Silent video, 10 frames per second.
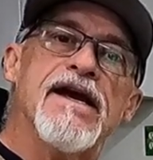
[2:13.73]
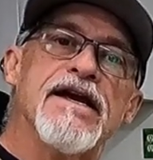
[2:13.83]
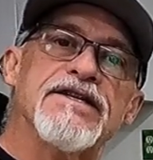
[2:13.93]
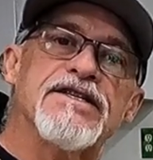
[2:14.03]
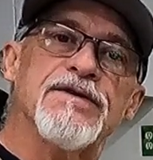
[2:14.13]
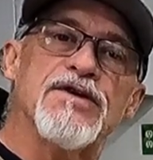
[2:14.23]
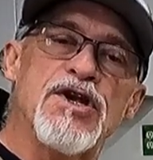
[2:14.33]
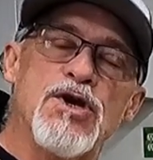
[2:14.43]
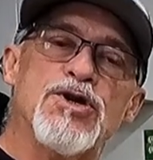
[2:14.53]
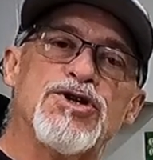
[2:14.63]
is to
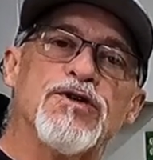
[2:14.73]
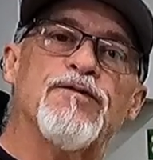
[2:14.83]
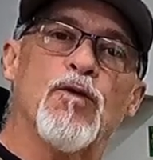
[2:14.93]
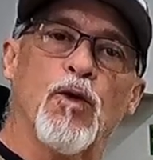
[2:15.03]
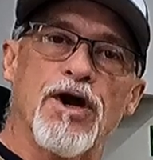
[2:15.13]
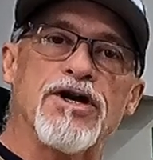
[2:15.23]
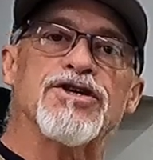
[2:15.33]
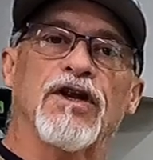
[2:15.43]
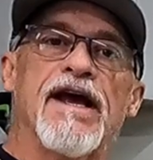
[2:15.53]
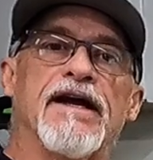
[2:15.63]
use your
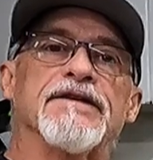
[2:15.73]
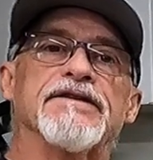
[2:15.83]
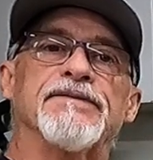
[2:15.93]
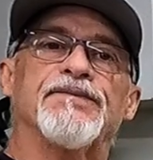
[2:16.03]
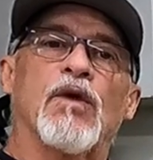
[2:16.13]
4-inch lens.